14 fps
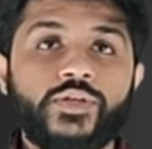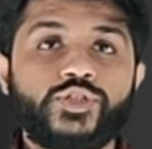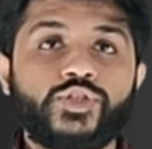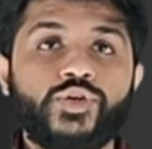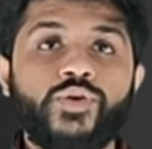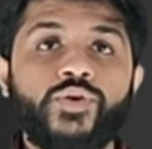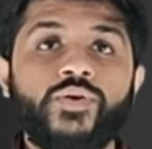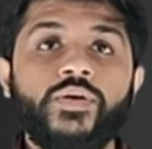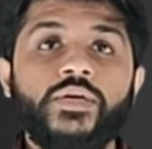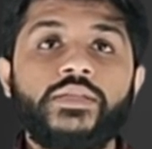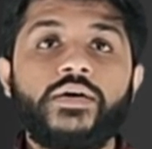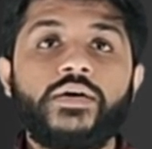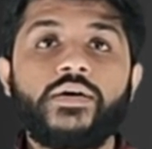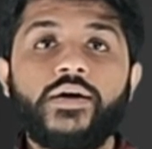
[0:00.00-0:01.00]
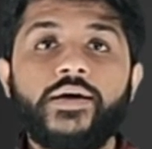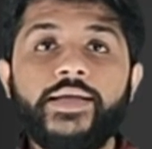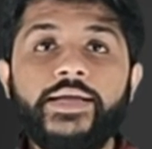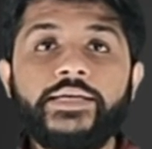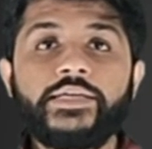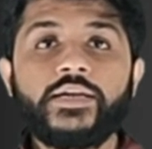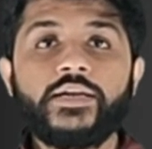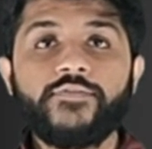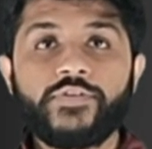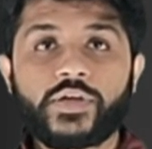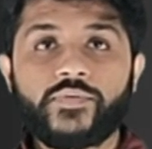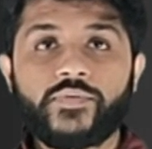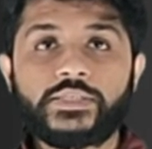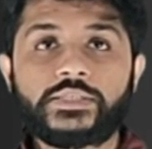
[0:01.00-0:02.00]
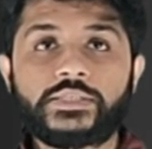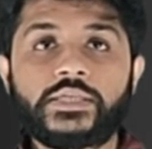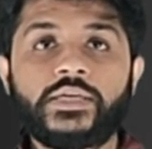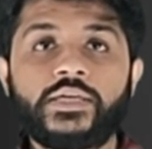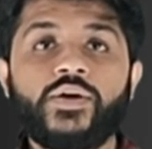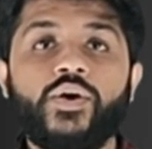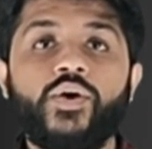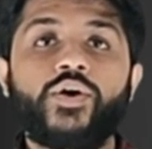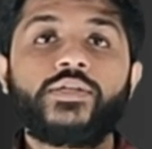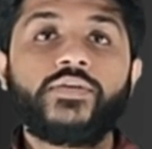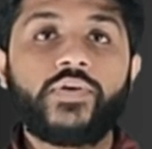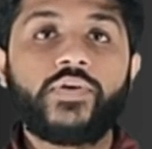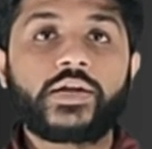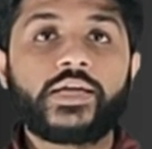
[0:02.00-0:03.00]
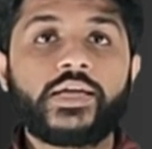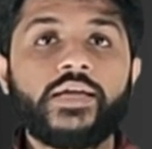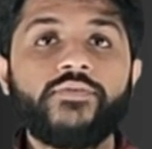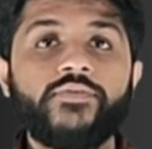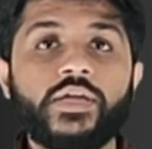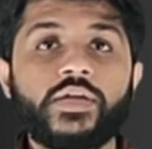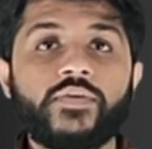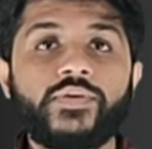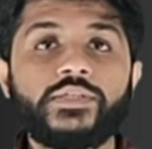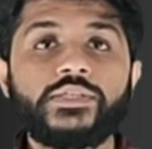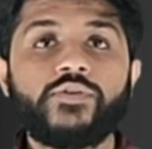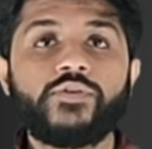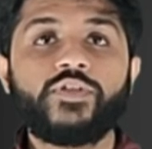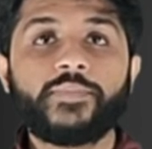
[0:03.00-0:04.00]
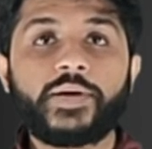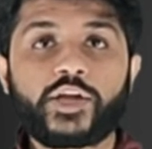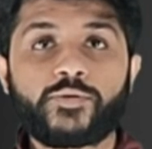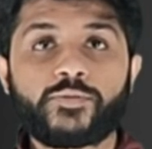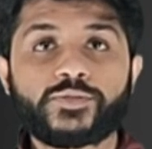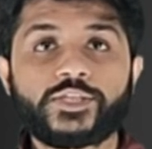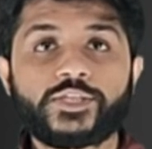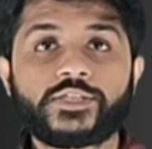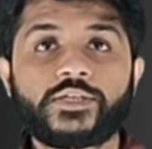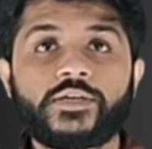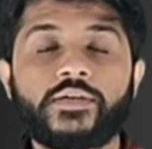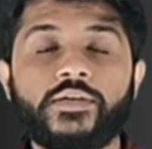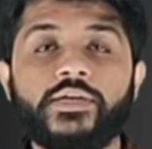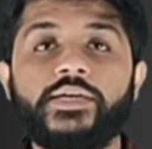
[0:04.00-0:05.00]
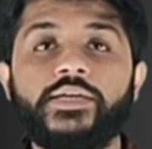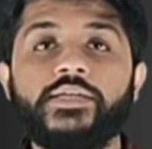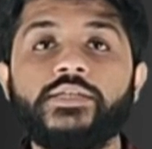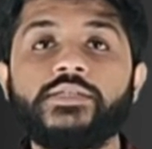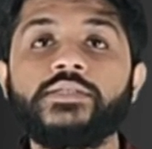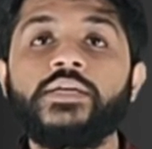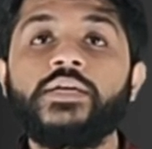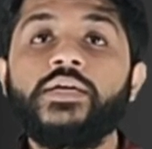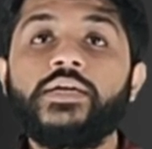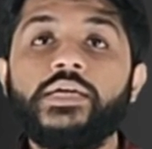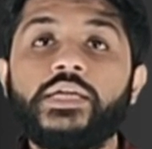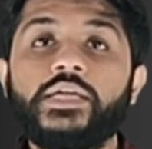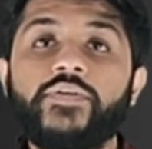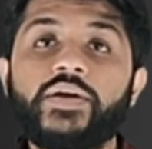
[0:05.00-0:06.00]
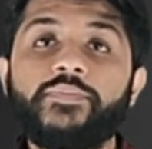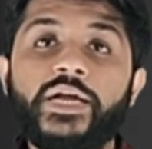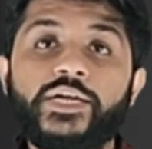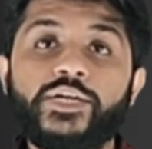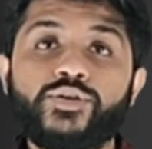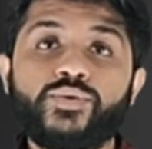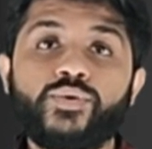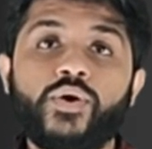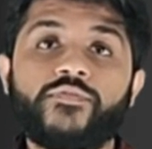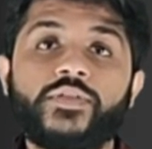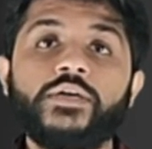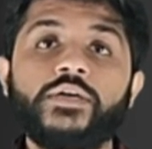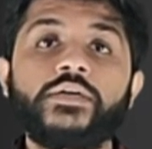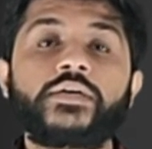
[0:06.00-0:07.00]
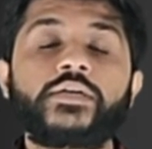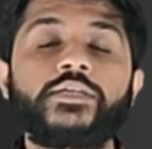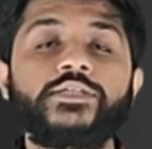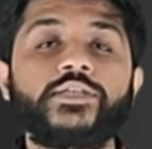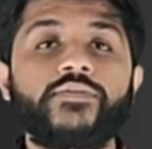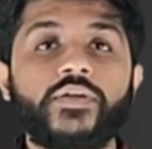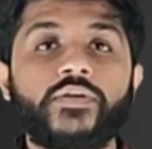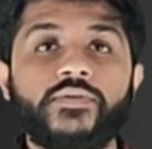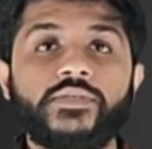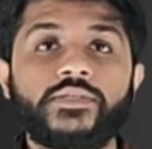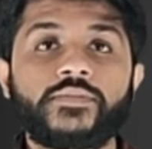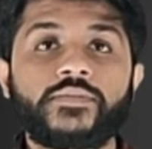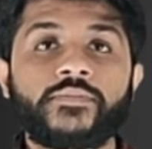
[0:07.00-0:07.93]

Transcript: So the internal frequency or the working frequency of the microprocessor, it is divided by 2 of the crystal frequency.